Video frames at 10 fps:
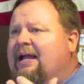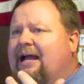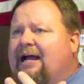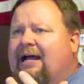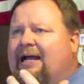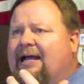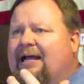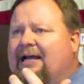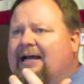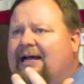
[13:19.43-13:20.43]

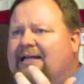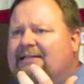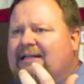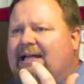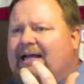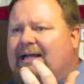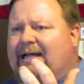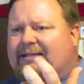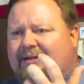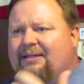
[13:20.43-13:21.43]
I
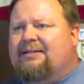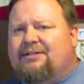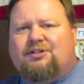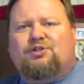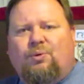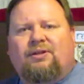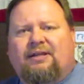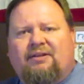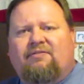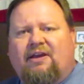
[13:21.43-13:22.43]
thought this is where
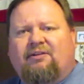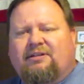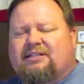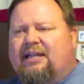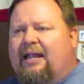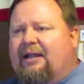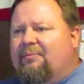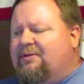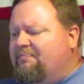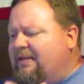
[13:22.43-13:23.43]
the Confederates camped.